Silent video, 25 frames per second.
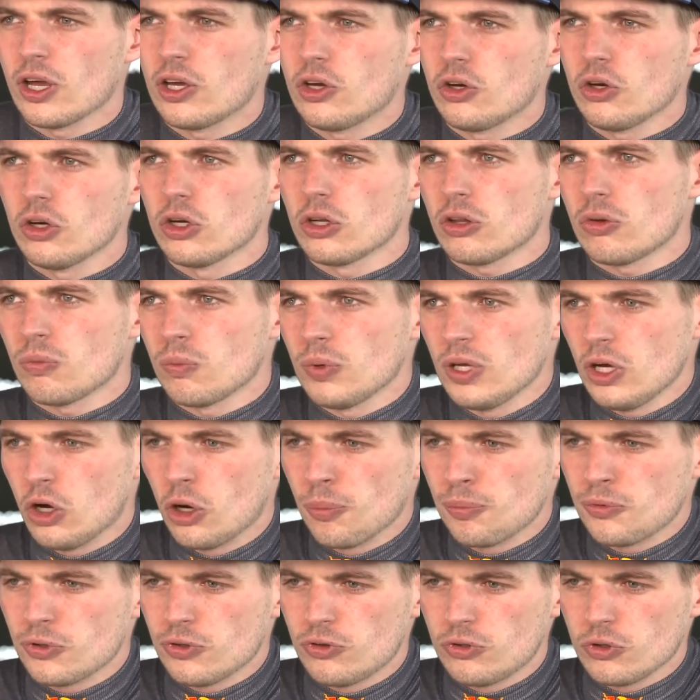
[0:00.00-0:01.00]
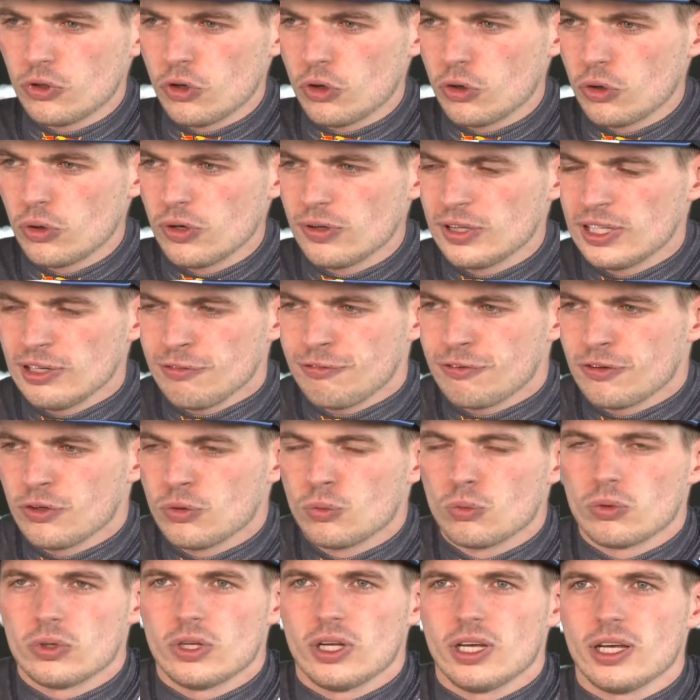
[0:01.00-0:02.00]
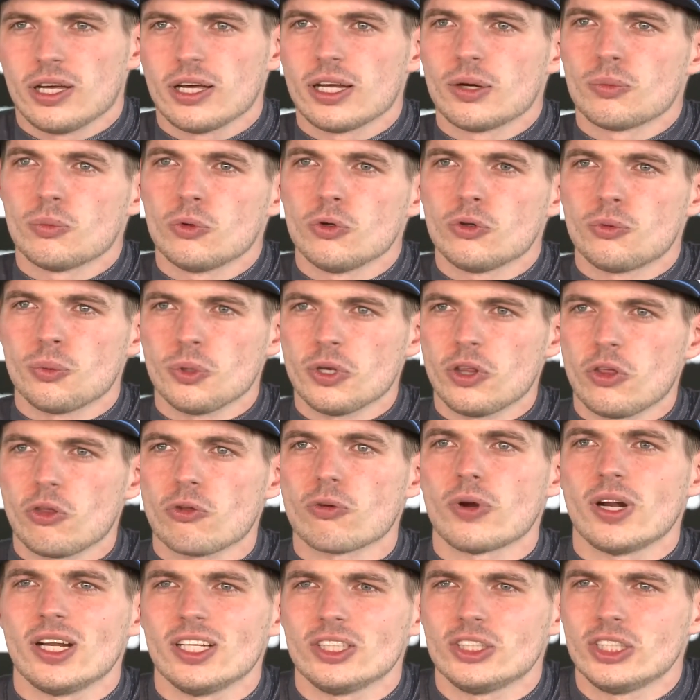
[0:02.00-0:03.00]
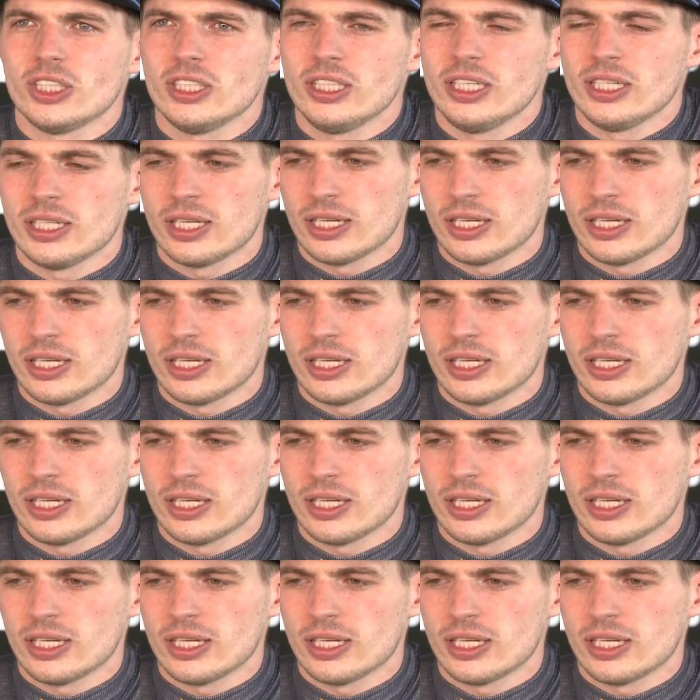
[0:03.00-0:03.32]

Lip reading: I could. We opted to go a different route with the strategy.